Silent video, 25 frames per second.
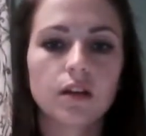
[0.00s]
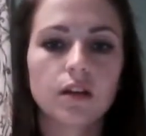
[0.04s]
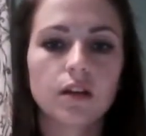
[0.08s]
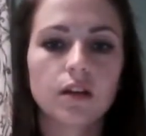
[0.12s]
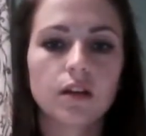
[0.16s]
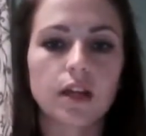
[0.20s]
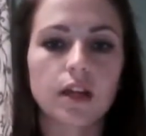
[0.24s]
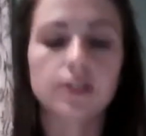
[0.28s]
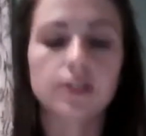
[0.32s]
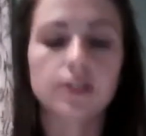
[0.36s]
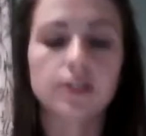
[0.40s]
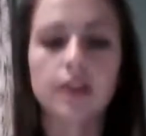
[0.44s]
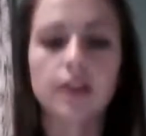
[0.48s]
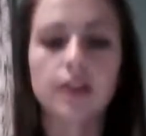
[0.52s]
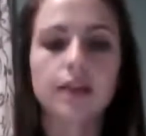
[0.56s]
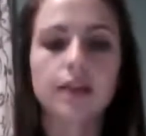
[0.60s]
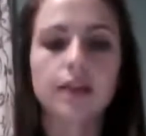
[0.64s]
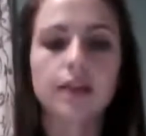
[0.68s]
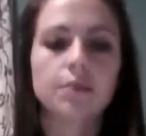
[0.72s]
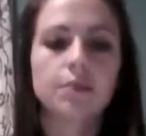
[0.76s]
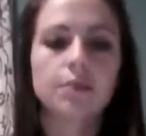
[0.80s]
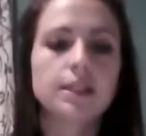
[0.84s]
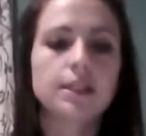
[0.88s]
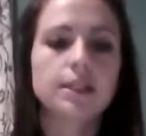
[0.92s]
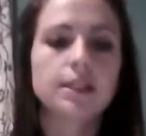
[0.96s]
So that
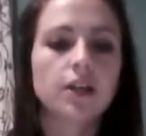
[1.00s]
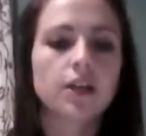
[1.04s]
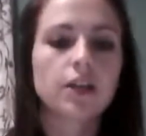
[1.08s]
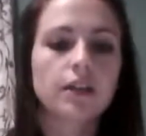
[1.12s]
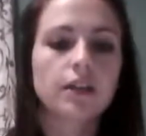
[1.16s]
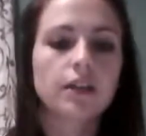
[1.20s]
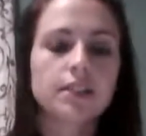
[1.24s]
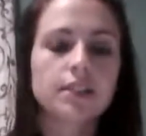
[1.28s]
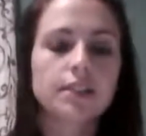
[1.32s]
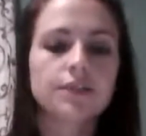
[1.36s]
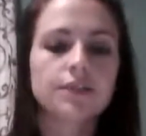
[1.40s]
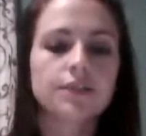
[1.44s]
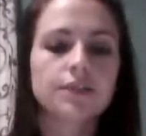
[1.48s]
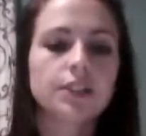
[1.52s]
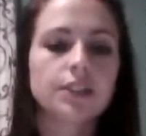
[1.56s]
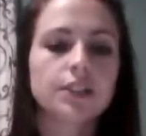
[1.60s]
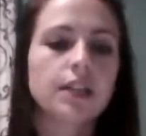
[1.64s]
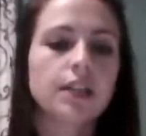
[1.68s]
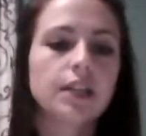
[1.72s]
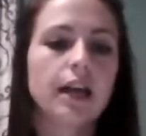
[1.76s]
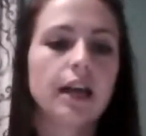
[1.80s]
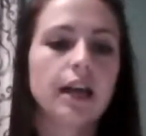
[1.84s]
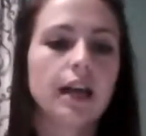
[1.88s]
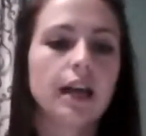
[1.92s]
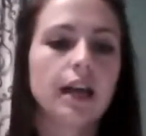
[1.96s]
completes our lesson for
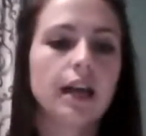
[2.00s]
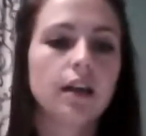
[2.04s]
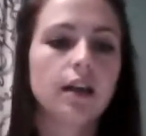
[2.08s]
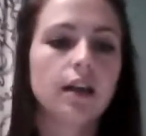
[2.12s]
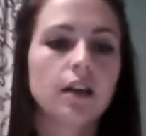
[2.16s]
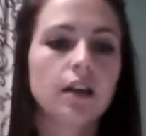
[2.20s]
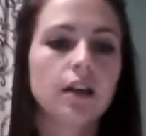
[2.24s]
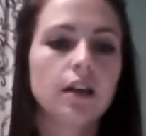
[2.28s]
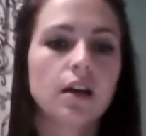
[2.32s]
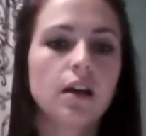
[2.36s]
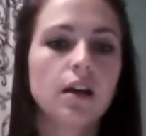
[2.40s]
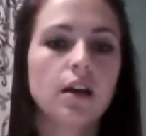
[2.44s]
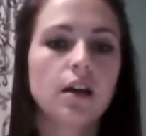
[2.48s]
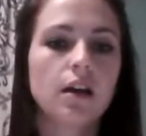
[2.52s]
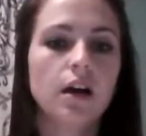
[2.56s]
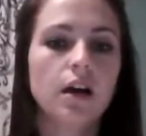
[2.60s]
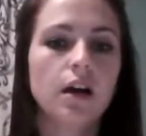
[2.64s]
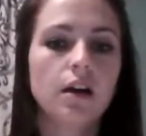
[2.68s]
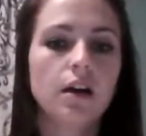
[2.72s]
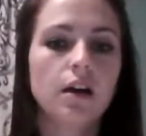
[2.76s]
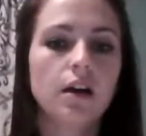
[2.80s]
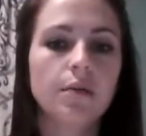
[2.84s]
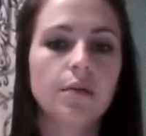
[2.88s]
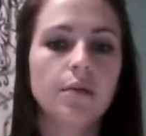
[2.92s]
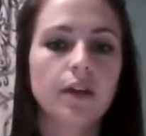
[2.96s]
today.
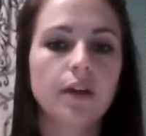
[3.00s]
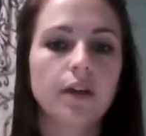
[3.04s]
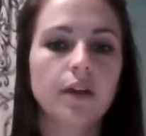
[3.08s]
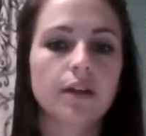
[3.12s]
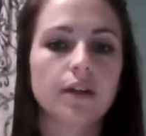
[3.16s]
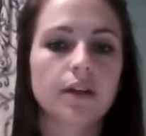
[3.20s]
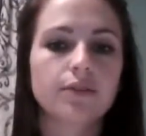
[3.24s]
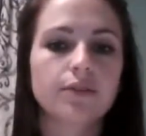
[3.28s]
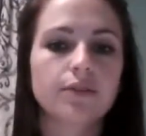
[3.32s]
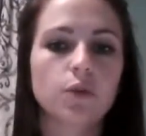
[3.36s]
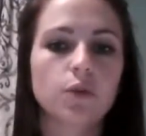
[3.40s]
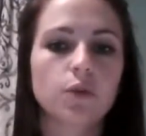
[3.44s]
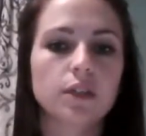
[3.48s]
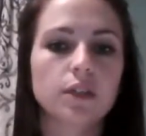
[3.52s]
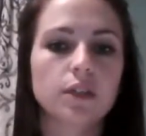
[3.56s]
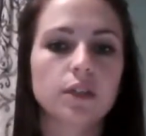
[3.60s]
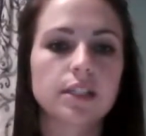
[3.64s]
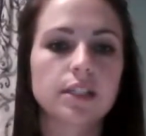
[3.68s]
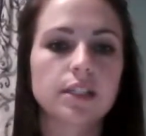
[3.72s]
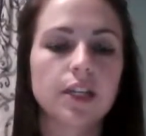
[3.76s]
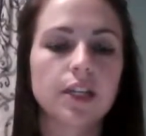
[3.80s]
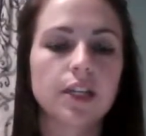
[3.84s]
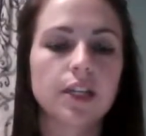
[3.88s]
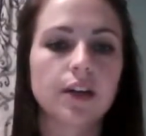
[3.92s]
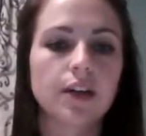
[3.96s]
I look forward to
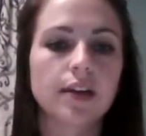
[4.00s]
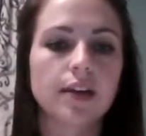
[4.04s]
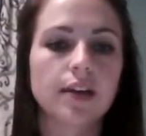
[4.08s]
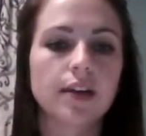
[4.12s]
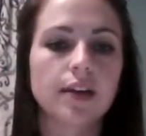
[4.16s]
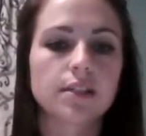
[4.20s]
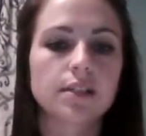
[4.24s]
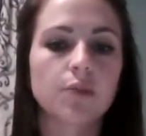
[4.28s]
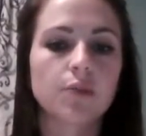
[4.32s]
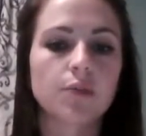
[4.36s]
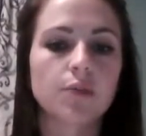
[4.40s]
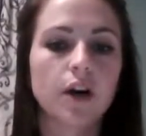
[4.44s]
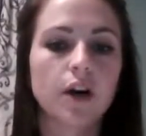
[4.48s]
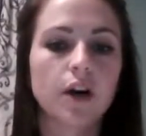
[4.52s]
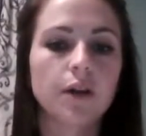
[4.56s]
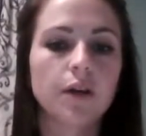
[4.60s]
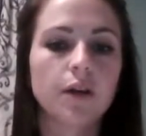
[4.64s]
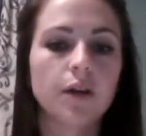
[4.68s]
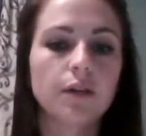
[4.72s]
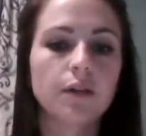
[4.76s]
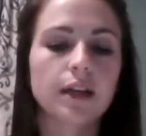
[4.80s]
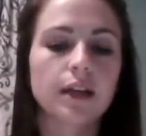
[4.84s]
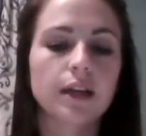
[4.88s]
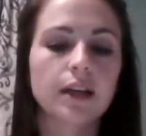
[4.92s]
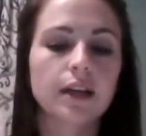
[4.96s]
seeing you guys
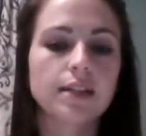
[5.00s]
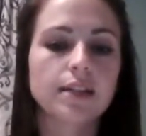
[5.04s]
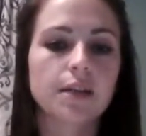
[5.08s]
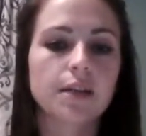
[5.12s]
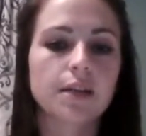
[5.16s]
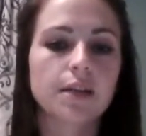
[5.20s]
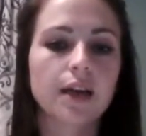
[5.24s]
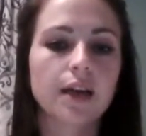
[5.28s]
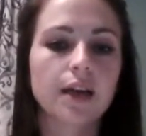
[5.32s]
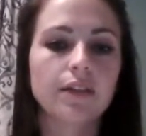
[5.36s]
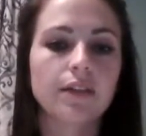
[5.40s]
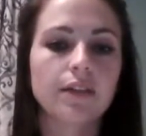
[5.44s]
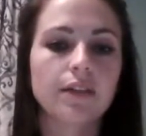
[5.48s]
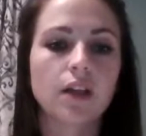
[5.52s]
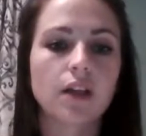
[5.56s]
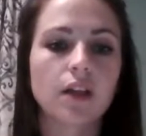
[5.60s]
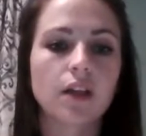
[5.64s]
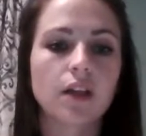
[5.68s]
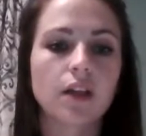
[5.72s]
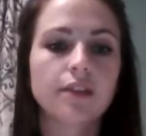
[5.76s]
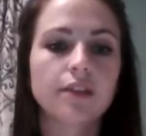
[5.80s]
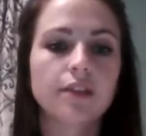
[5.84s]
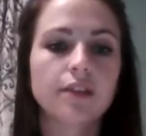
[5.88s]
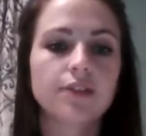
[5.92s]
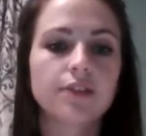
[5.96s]
tomorrow. Like I said, we have a
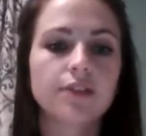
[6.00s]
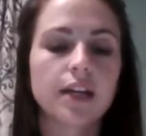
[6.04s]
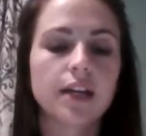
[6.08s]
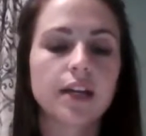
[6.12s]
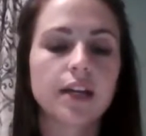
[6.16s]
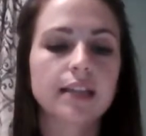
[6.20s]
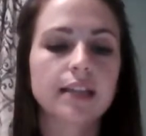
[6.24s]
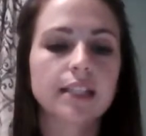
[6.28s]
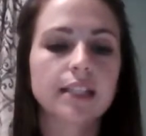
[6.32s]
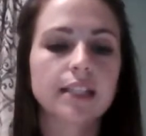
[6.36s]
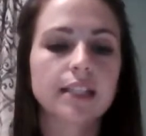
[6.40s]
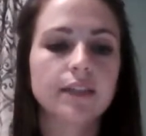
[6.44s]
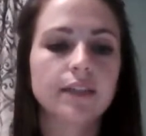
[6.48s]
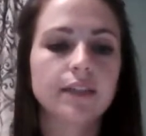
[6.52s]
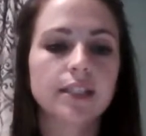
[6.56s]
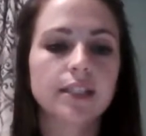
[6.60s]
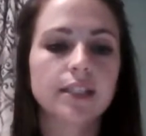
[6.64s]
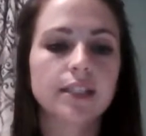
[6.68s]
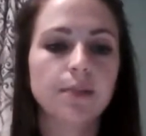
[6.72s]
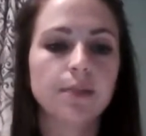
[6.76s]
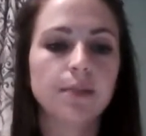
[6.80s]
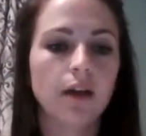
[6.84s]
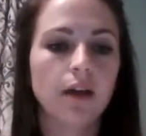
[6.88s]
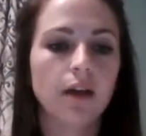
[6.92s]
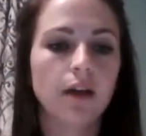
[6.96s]
lot of fun activities
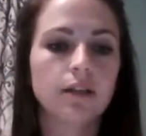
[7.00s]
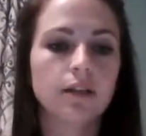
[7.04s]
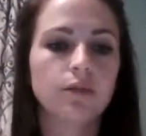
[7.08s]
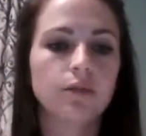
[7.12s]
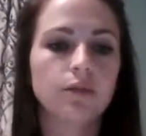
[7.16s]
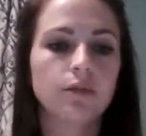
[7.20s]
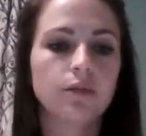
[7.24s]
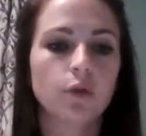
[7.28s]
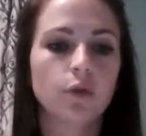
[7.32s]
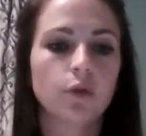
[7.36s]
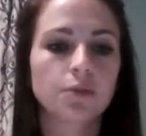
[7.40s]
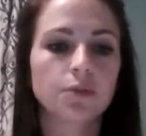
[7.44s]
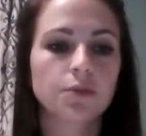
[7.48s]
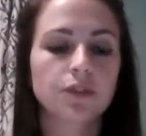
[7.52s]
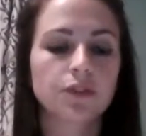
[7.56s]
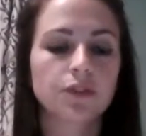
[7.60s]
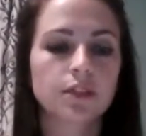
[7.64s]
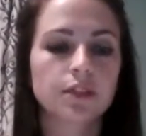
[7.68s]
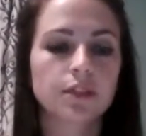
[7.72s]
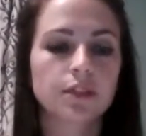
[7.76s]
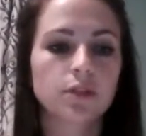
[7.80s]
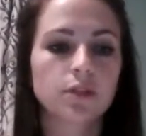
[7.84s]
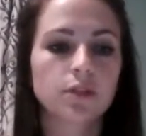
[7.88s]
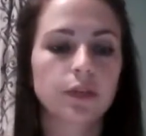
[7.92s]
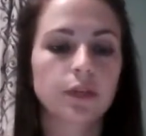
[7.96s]
about landforms for
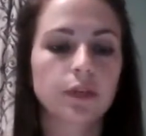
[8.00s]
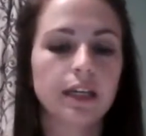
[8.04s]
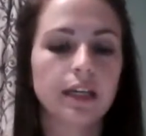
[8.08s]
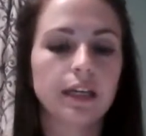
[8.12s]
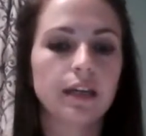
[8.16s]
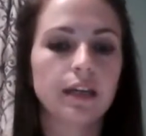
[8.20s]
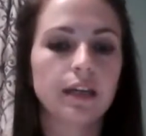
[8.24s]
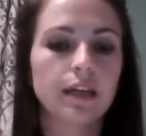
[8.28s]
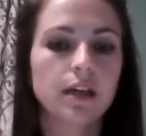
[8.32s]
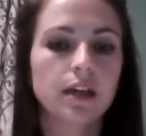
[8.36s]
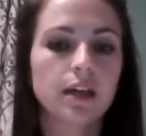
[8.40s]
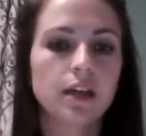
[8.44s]
this week.